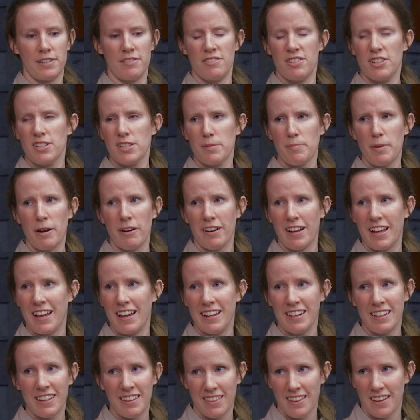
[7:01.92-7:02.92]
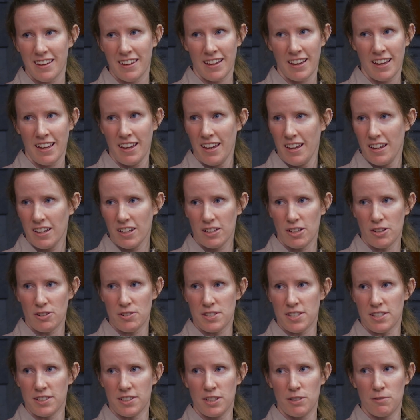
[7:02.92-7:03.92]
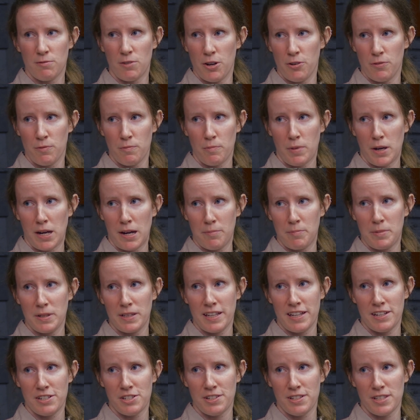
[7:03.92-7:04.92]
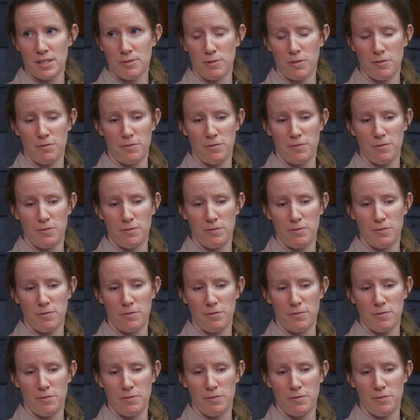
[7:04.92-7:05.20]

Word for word: and just about anything close to good rodent populations.